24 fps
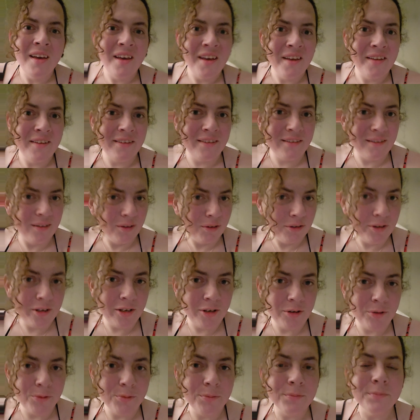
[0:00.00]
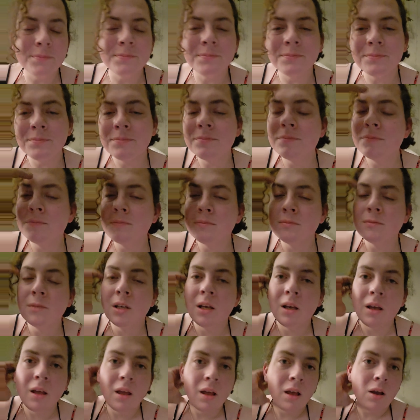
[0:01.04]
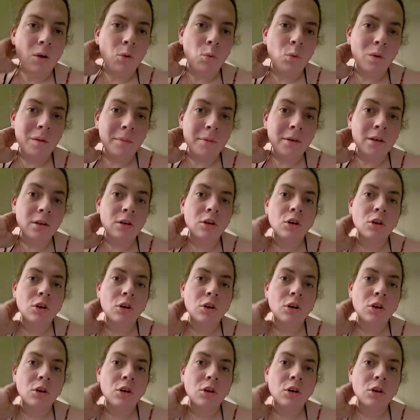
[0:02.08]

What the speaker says: still new. Women